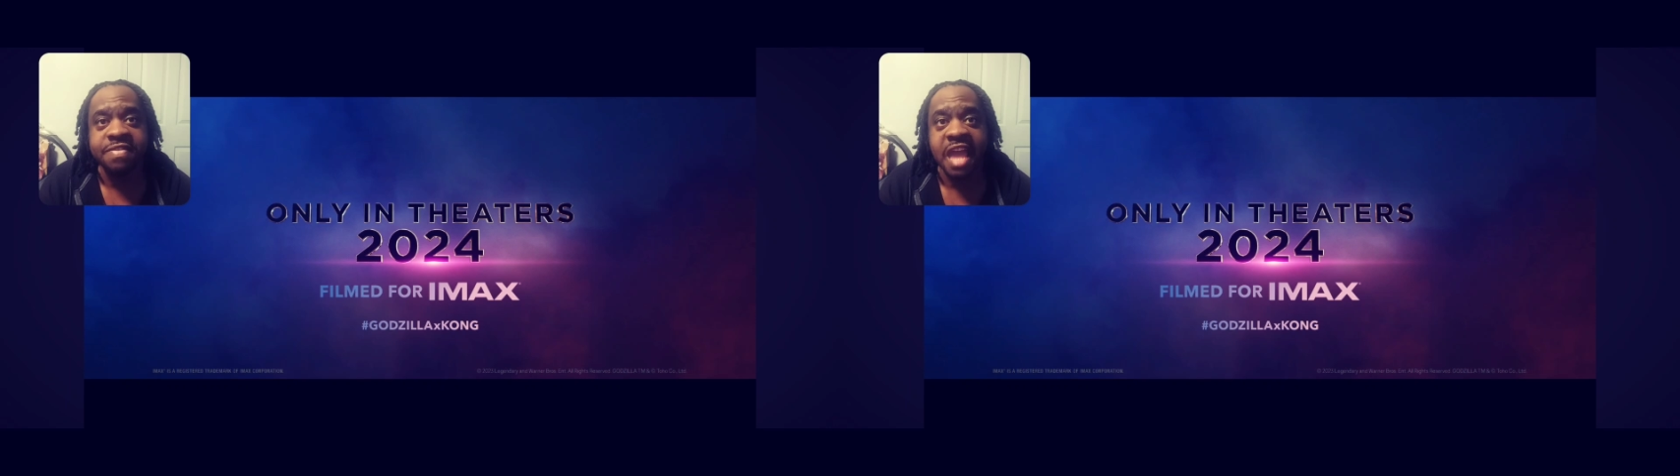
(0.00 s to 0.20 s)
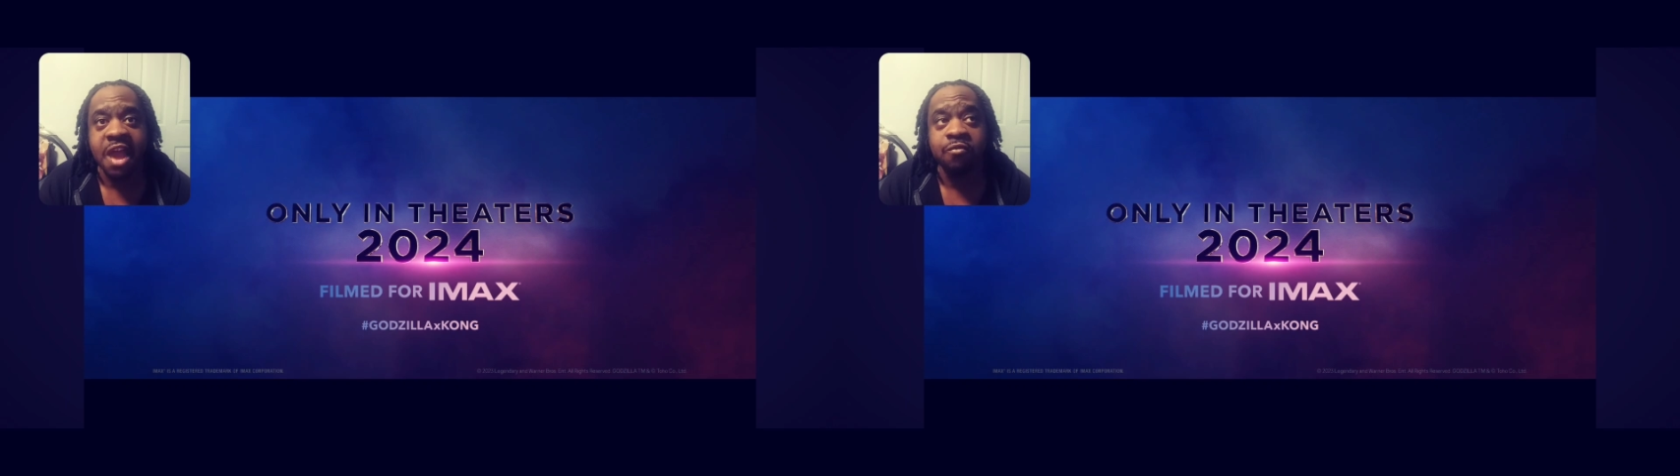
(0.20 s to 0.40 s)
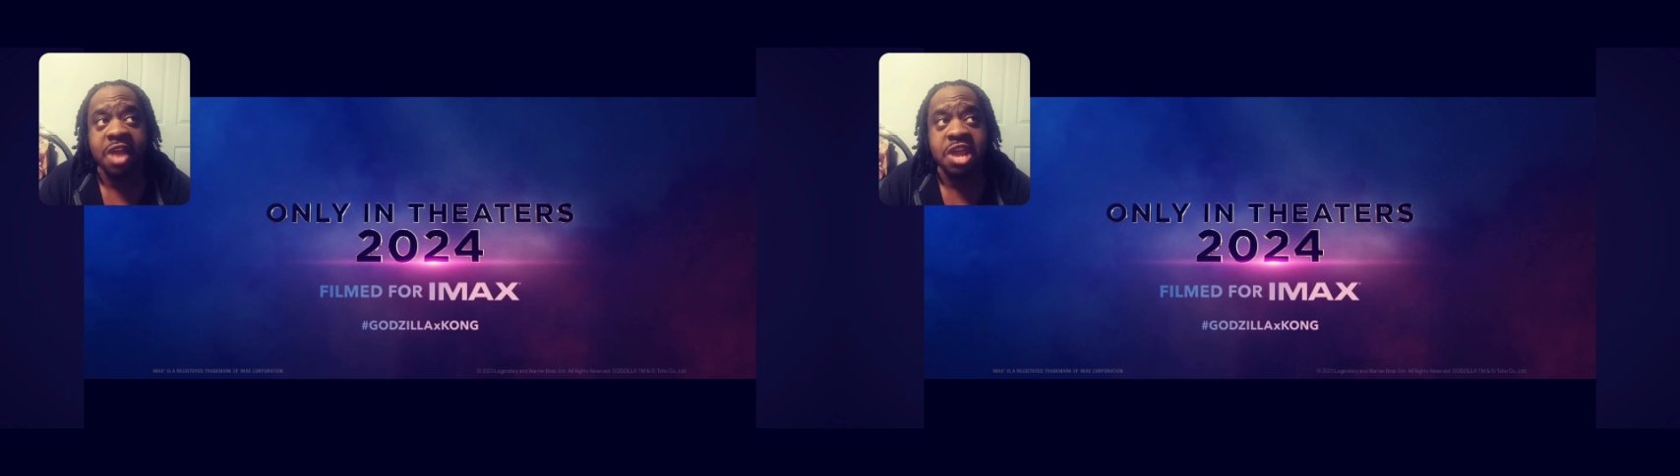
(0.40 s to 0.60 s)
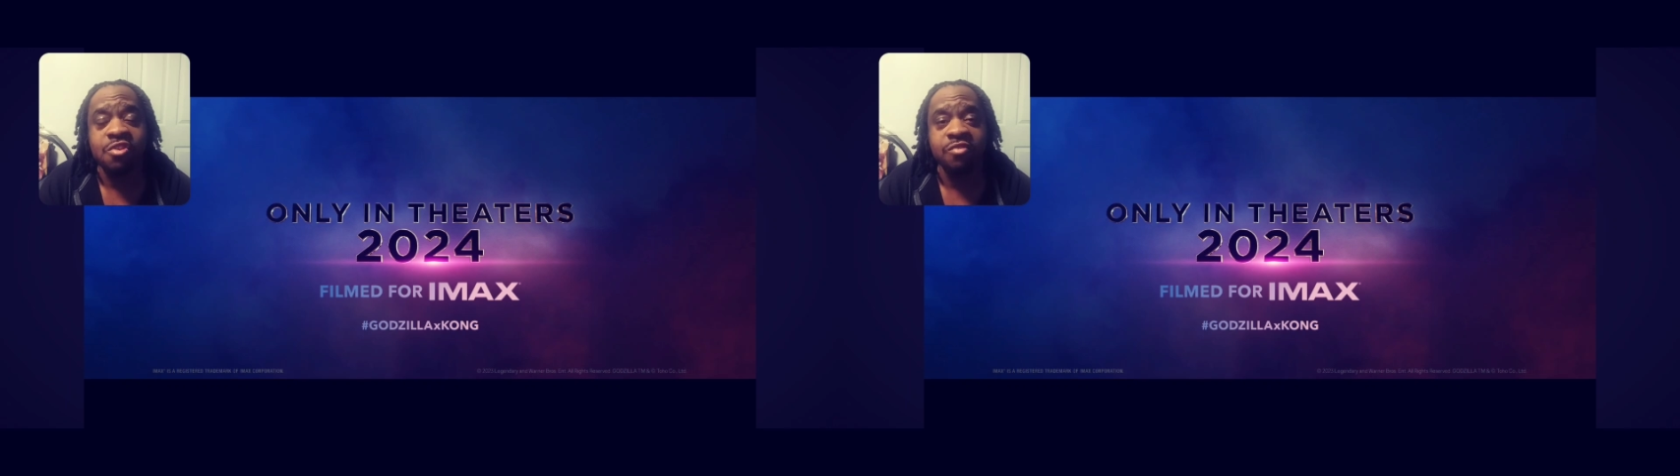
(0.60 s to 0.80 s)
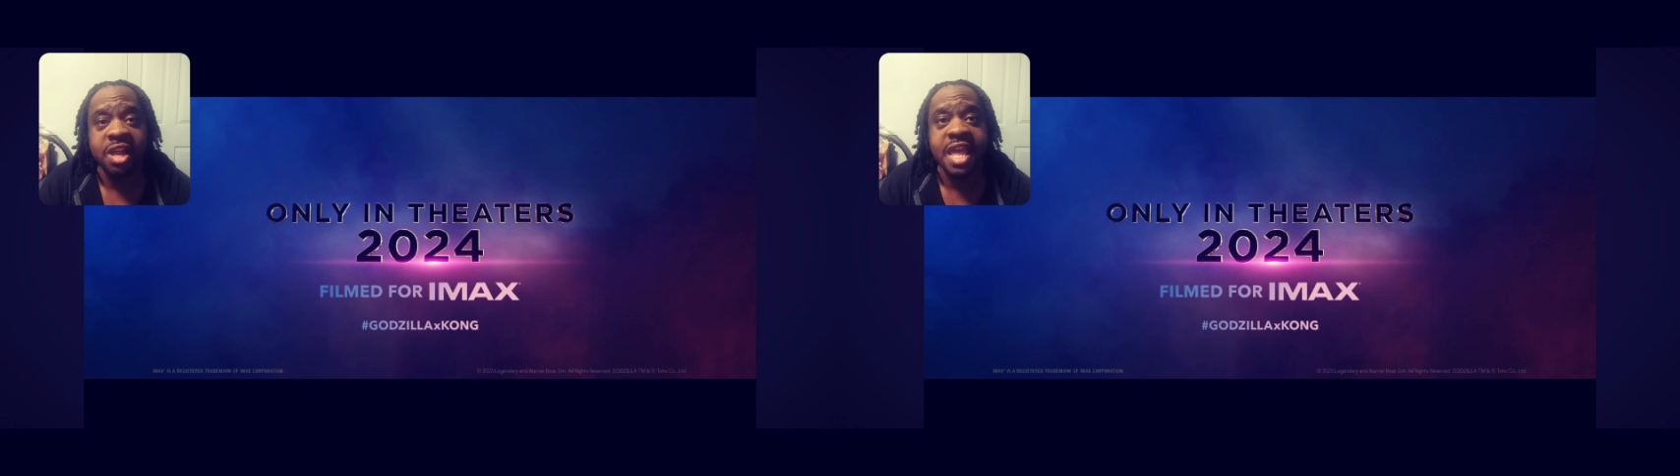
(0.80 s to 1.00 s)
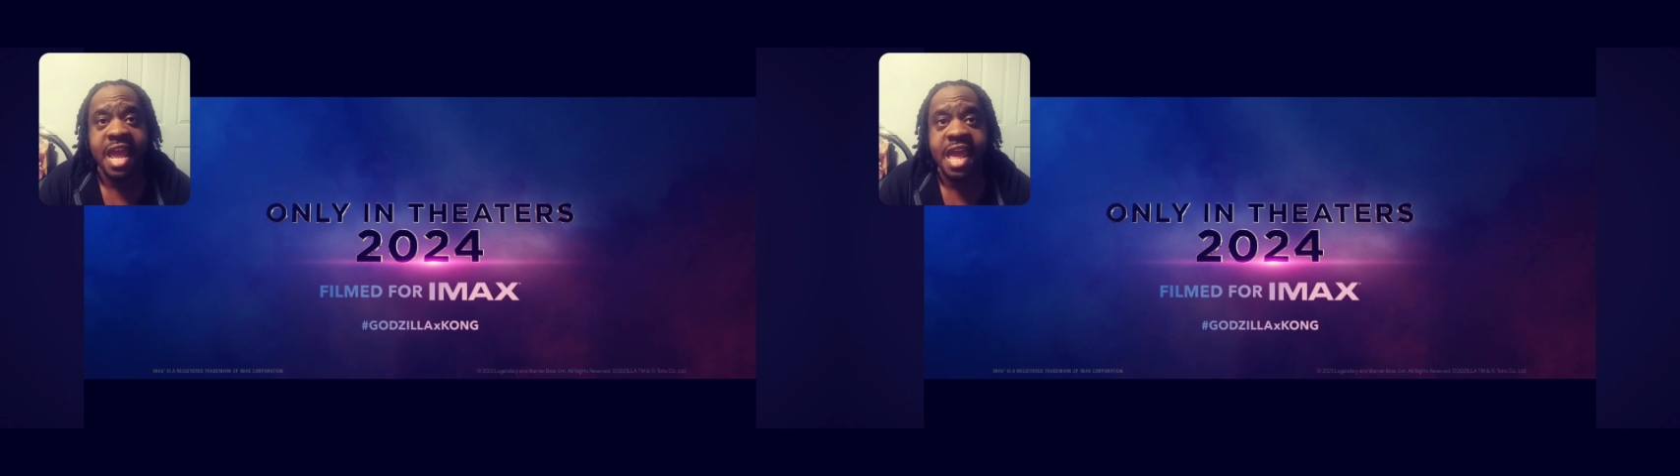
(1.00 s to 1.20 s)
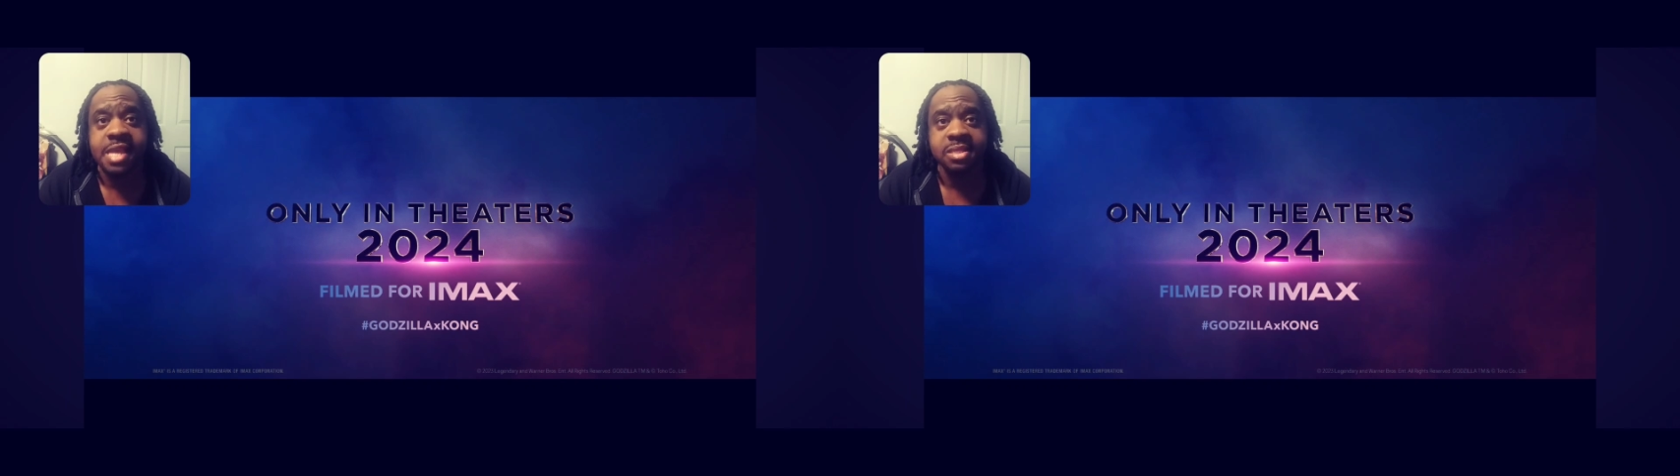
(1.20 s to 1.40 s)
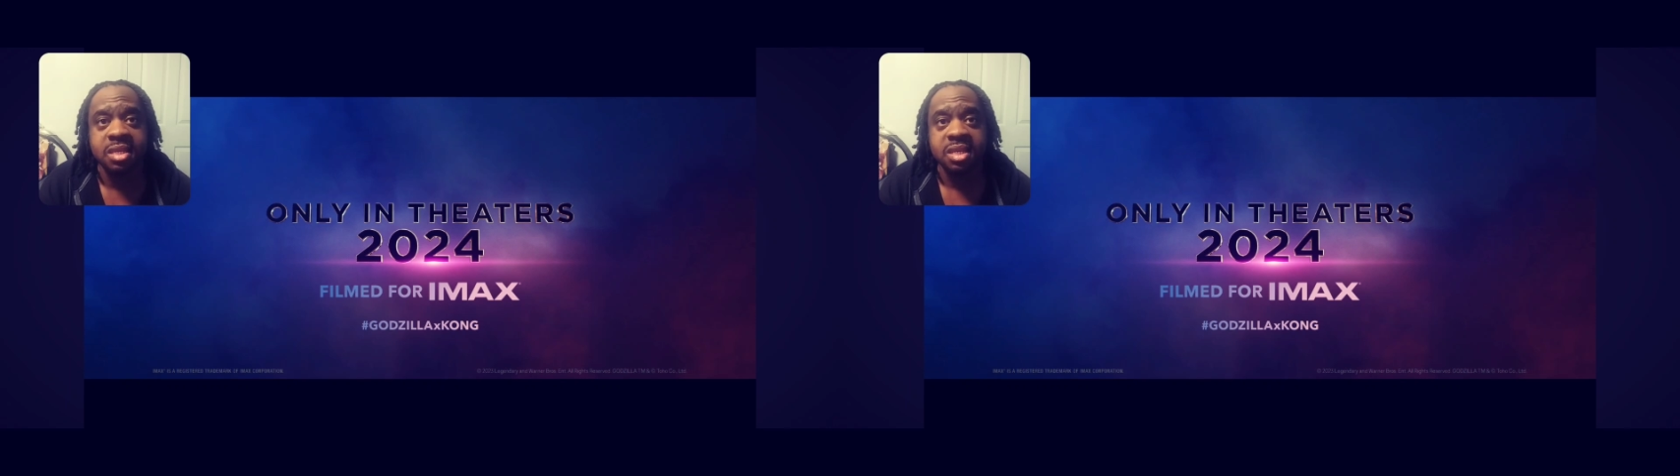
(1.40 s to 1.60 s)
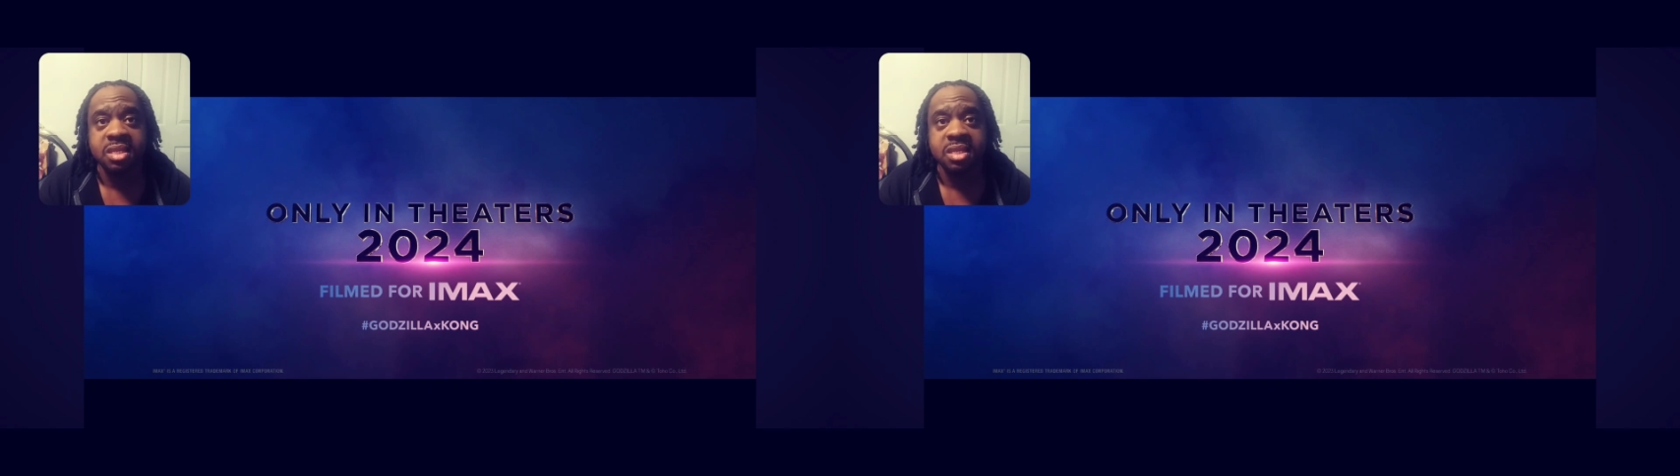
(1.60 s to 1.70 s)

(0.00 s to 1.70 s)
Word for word: that red gorilla is,